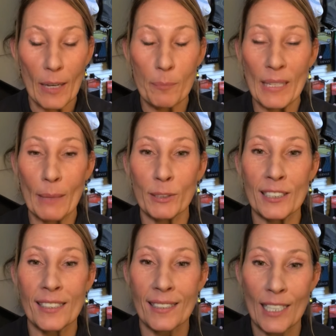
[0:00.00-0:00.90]
be able to
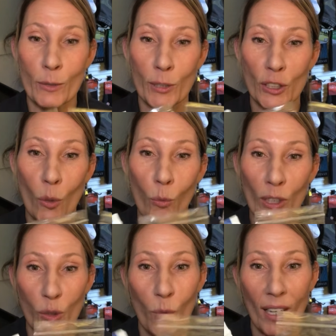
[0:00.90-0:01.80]
distinguish
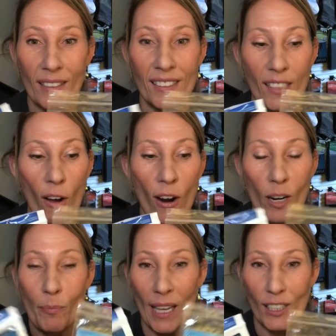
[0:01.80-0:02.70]
which ones are
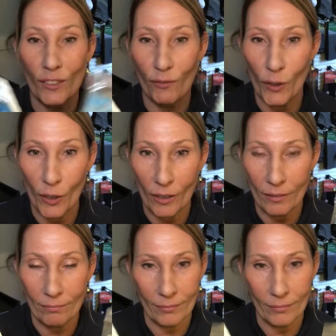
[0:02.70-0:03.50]
best for